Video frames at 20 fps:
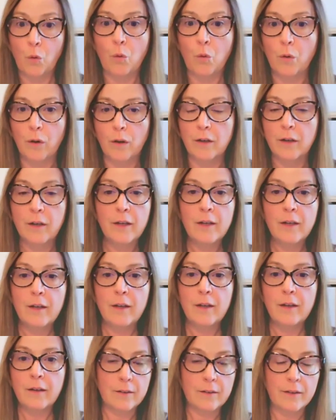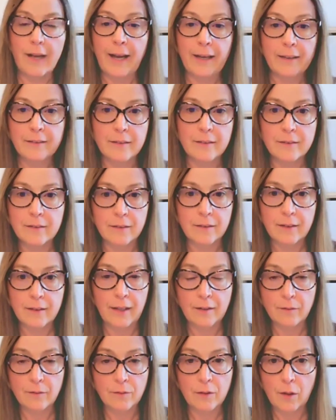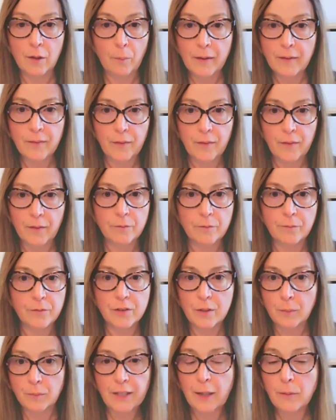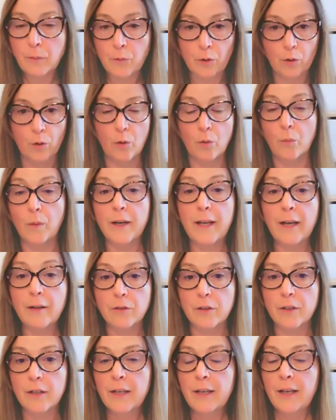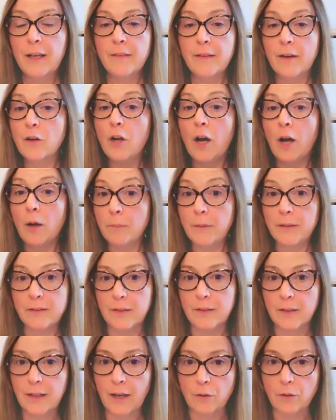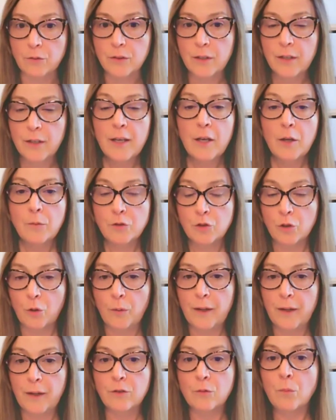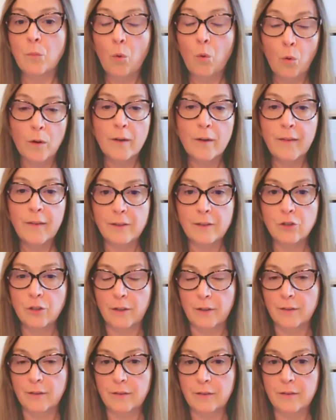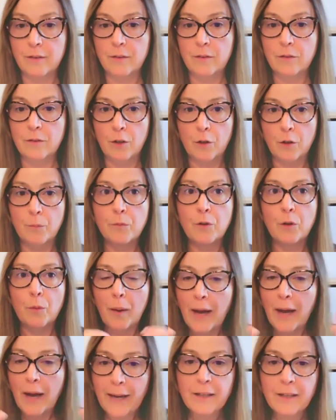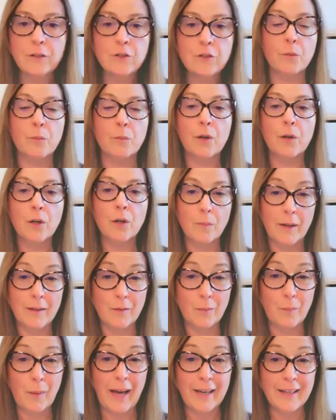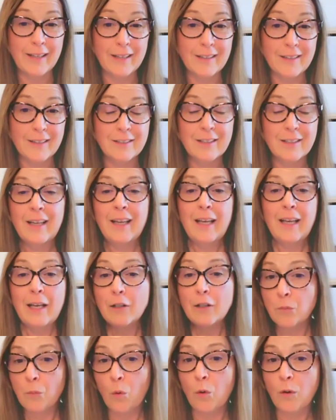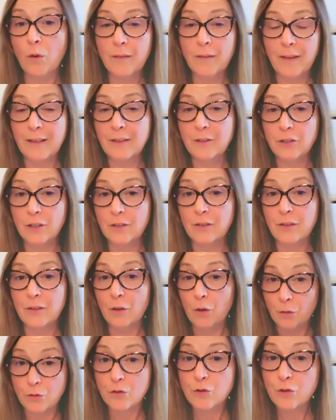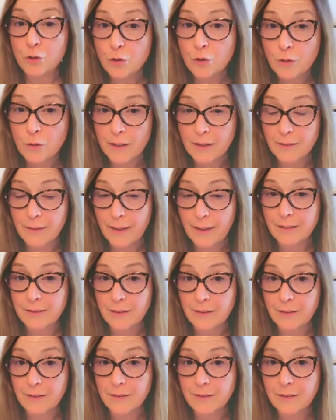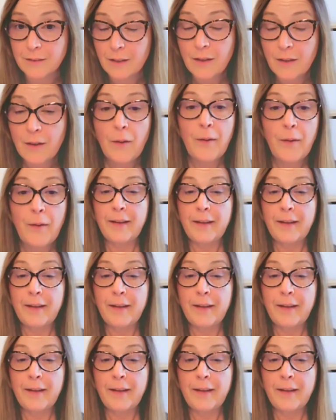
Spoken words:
4 classes in the month of September or whatever, they're not missing out. So it's more than just, your package, your per month package is more than just those tutoring lessons.